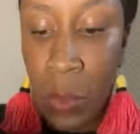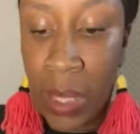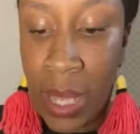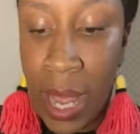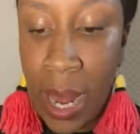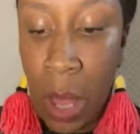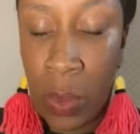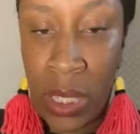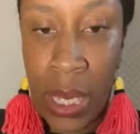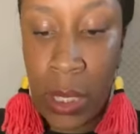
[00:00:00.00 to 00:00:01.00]
with that, I
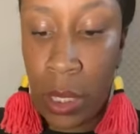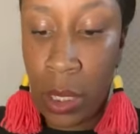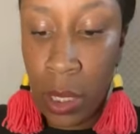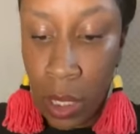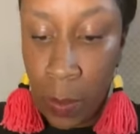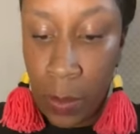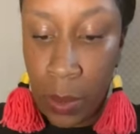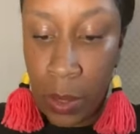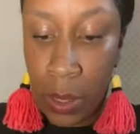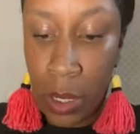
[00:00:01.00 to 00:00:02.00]
would take the
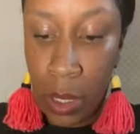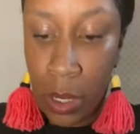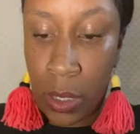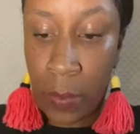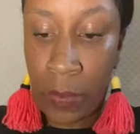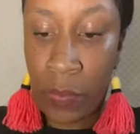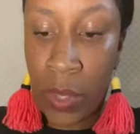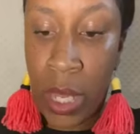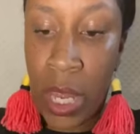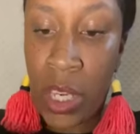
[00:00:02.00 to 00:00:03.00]
hook
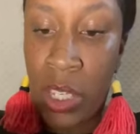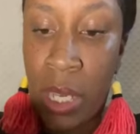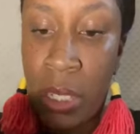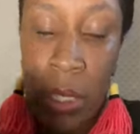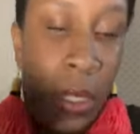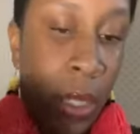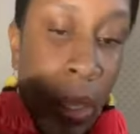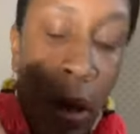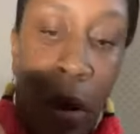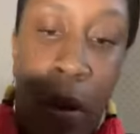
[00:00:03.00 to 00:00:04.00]
and just,
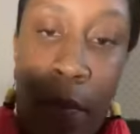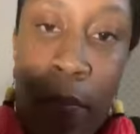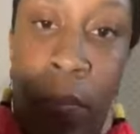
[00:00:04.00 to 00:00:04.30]
I'm